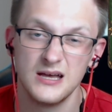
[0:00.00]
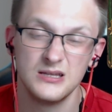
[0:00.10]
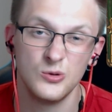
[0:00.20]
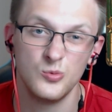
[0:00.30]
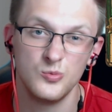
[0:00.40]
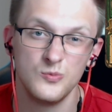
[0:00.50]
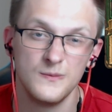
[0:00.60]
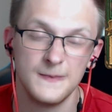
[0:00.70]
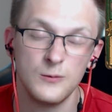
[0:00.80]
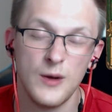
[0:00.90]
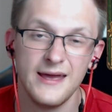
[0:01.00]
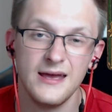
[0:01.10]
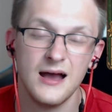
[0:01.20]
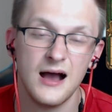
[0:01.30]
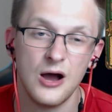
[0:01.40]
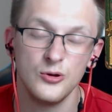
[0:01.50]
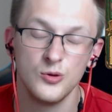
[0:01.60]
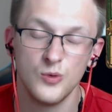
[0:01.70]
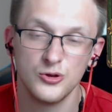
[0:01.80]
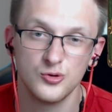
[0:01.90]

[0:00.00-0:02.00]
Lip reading: the way how you want to